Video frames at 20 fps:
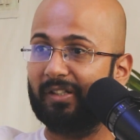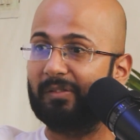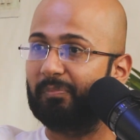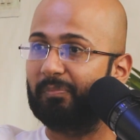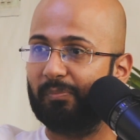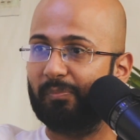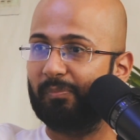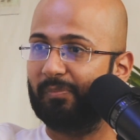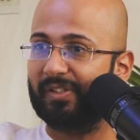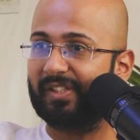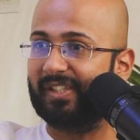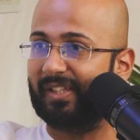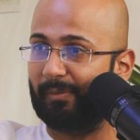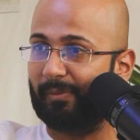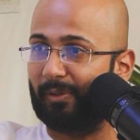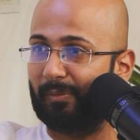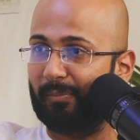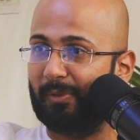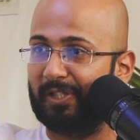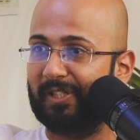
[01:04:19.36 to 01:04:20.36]
There
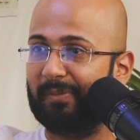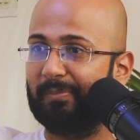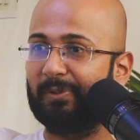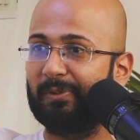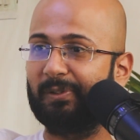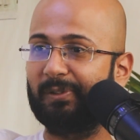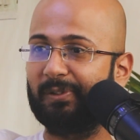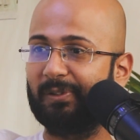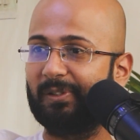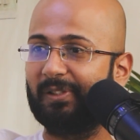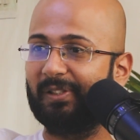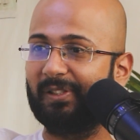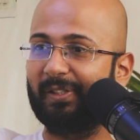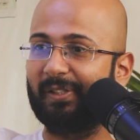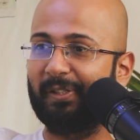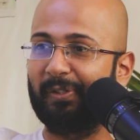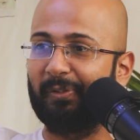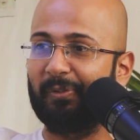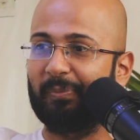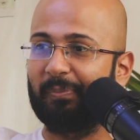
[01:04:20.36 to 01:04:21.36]
are multiple,
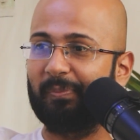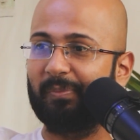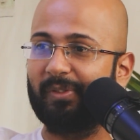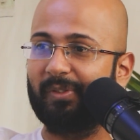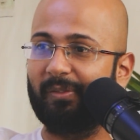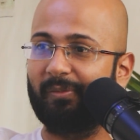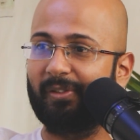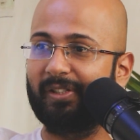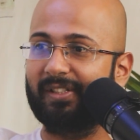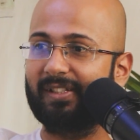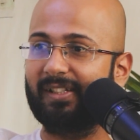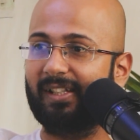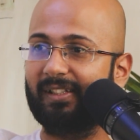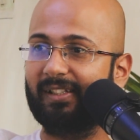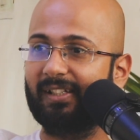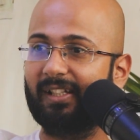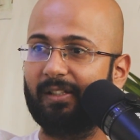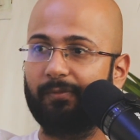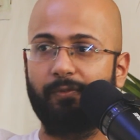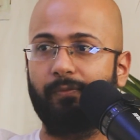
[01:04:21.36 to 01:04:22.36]

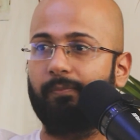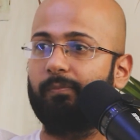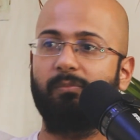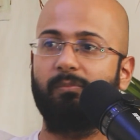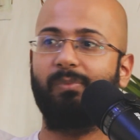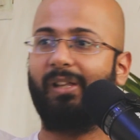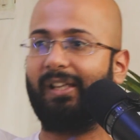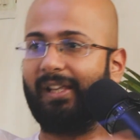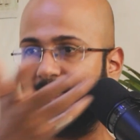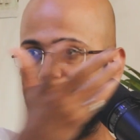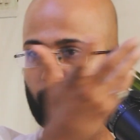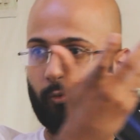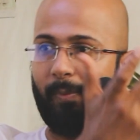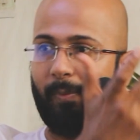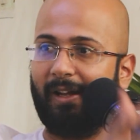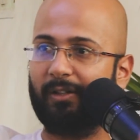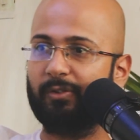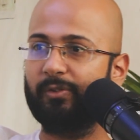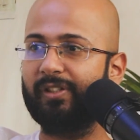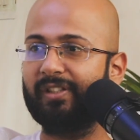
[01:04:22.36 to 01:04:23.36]
events like that. Like I'll
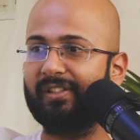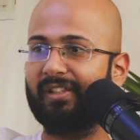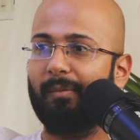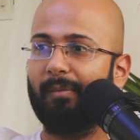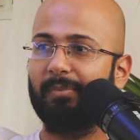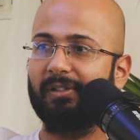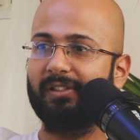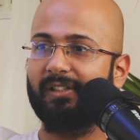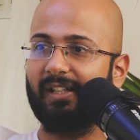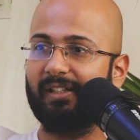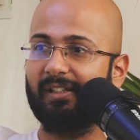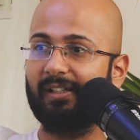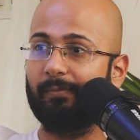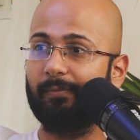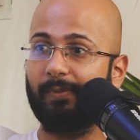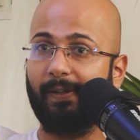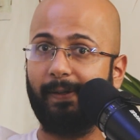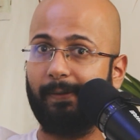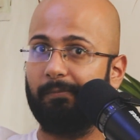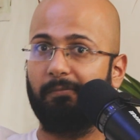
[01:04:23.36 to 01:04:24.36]
go back to the example that I
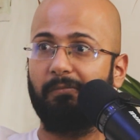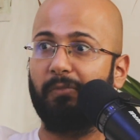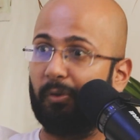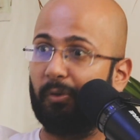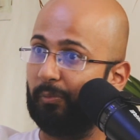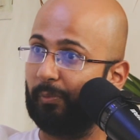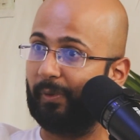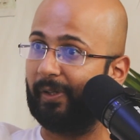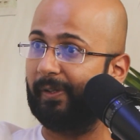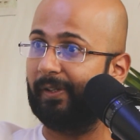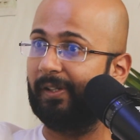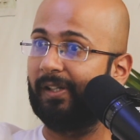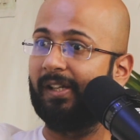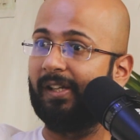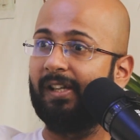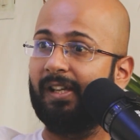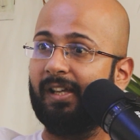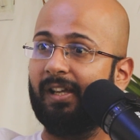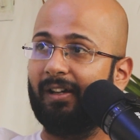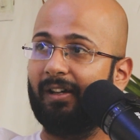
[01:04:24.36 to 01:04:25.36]
gave, like where
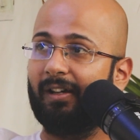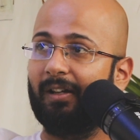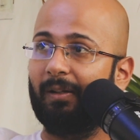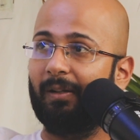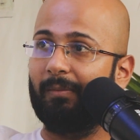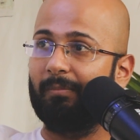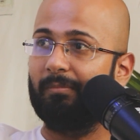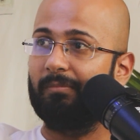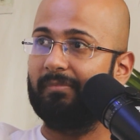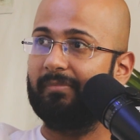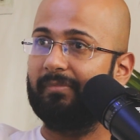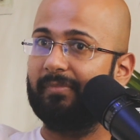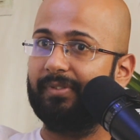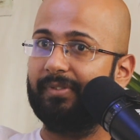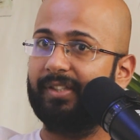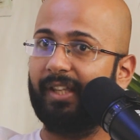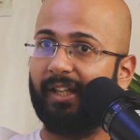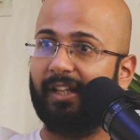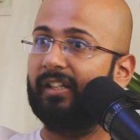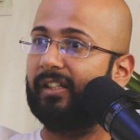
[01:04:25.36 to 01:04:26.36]

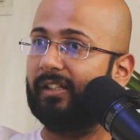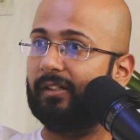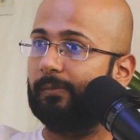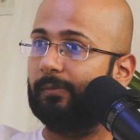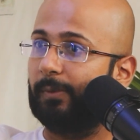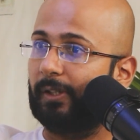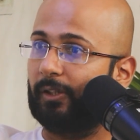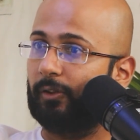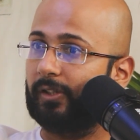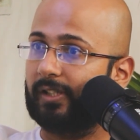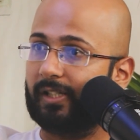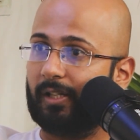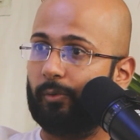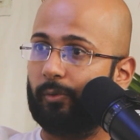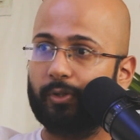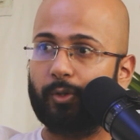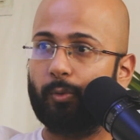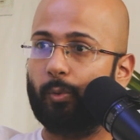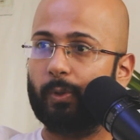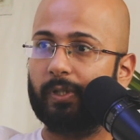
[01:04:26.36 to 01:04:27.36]
second year of my
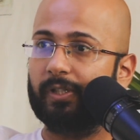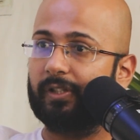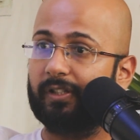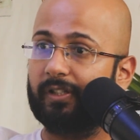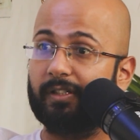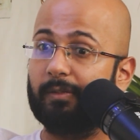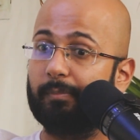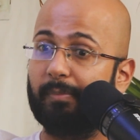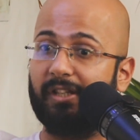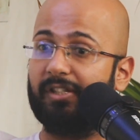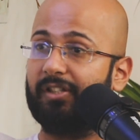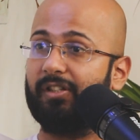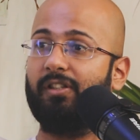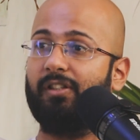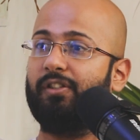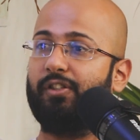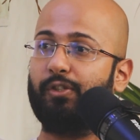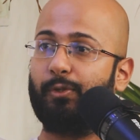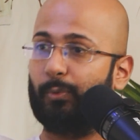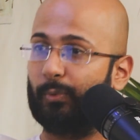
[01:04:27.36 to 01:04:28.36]
college I was awarded as the
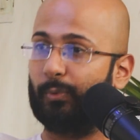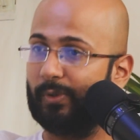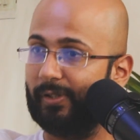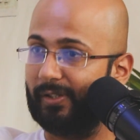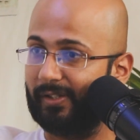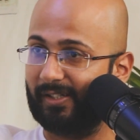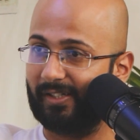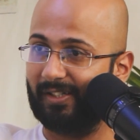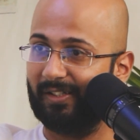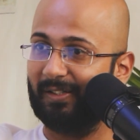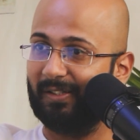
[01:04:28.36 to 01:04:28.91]
best student.